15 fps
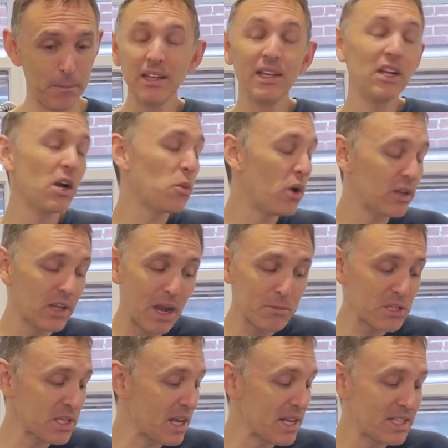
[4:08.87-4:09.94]
You know what, I'm
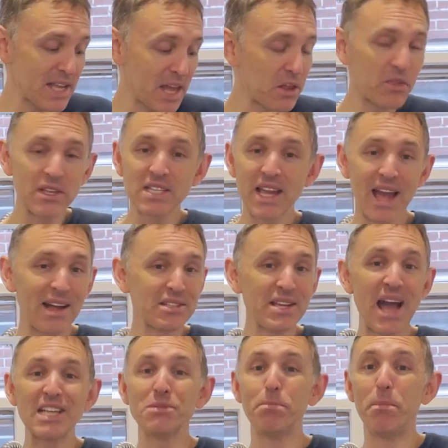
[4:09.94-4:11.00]
just going to say that this counts
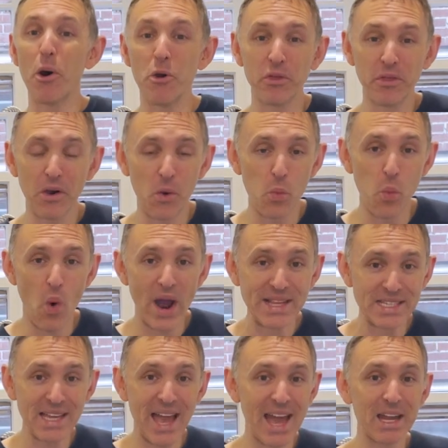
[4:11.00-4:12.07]
as both a
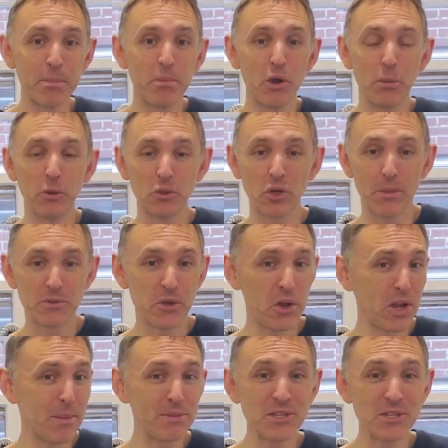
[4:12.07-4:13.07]
white and a purple top turnip,